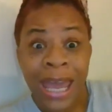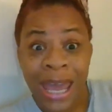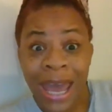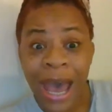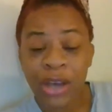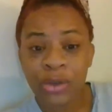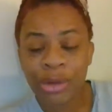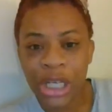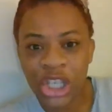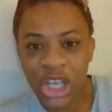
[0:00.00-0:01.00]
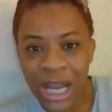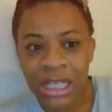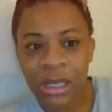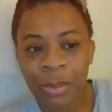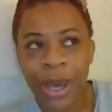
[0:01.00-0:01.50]
he has
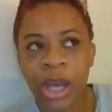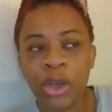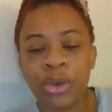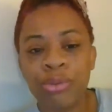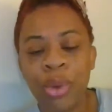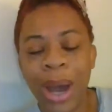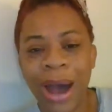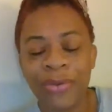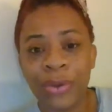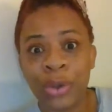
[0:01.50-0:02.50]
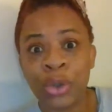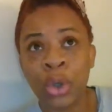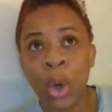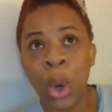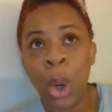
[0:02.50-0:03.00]
rejected Paige throughout
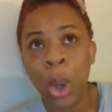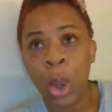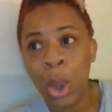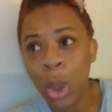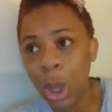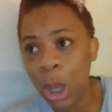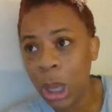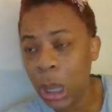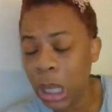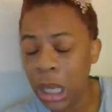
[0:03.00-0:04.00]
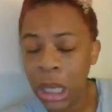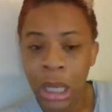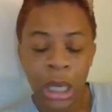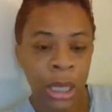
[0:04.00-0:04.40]
this whole